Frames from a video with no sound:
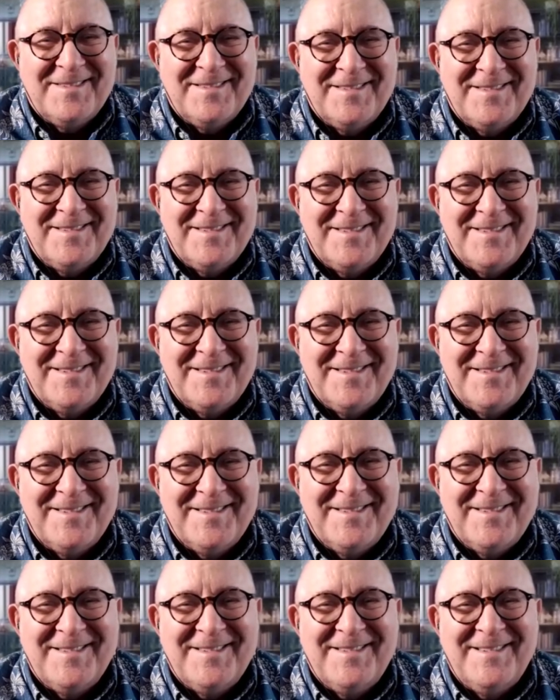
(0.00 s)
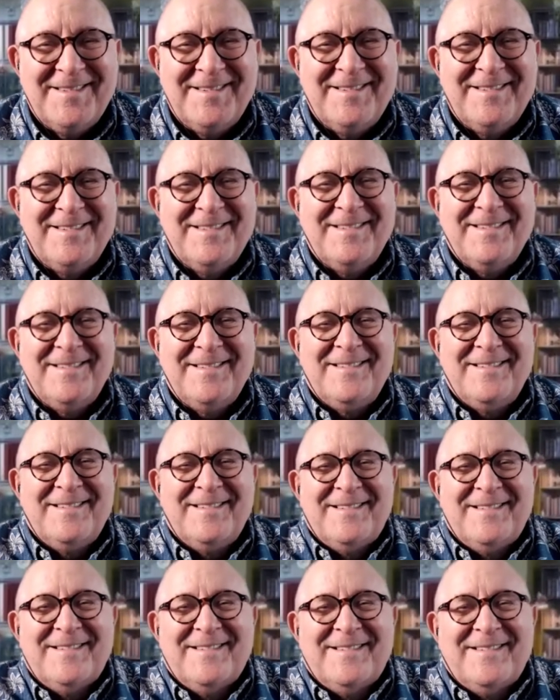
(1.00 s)

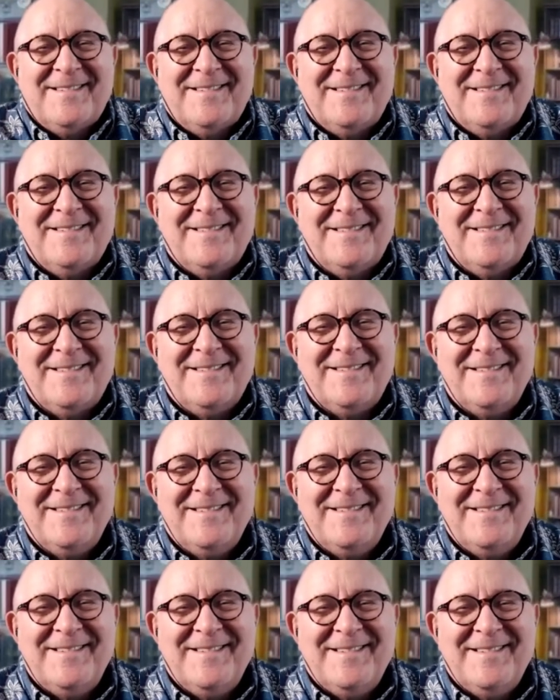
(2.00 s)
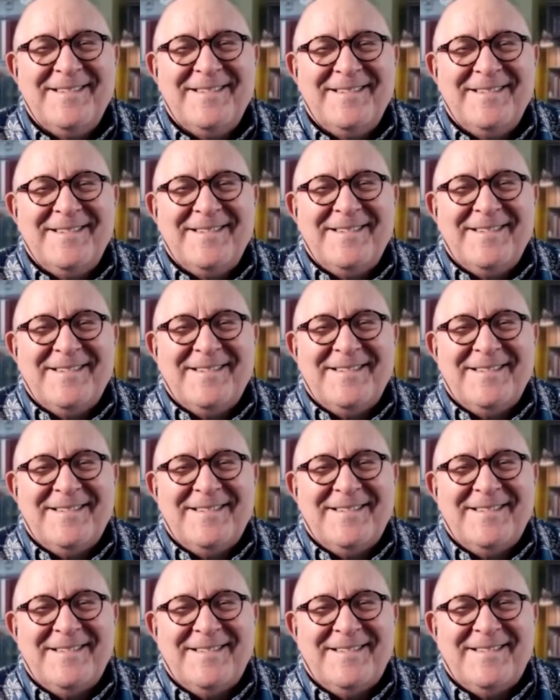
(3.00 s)

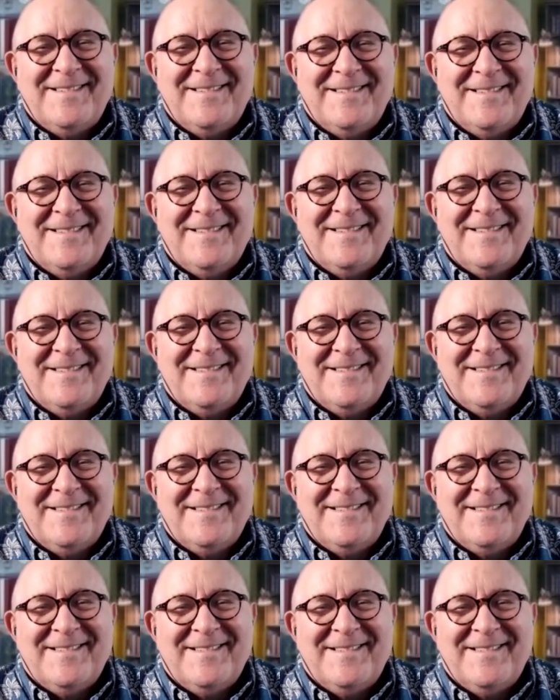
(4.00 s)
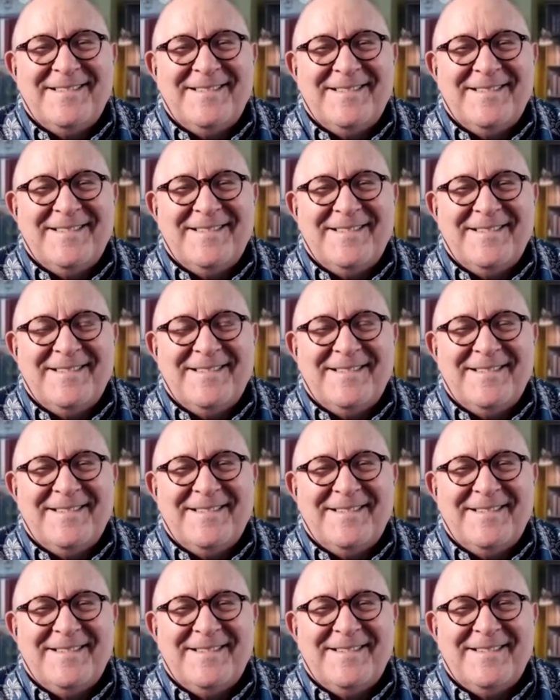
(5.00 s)

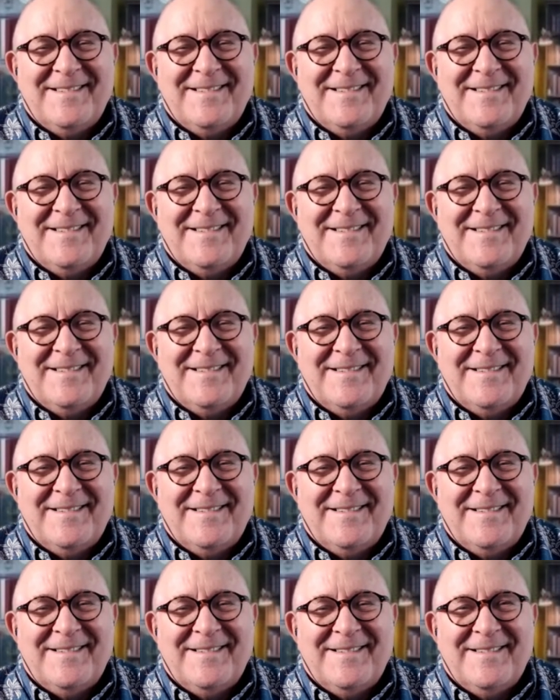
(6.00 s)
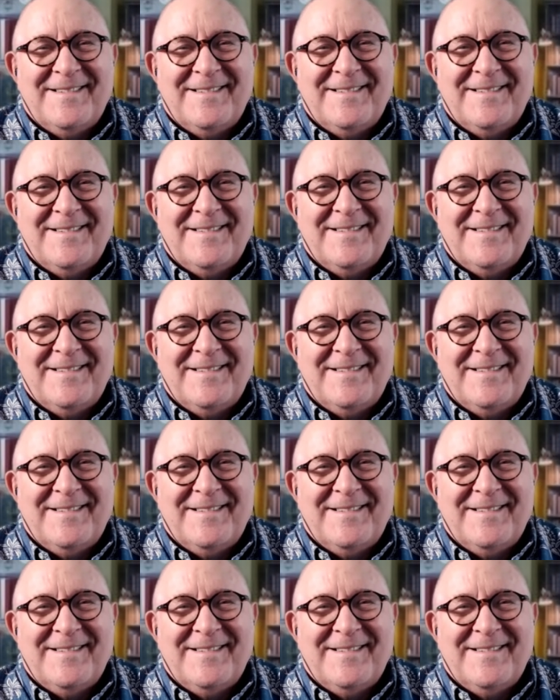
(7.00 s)
No words are spoken by the person on screen.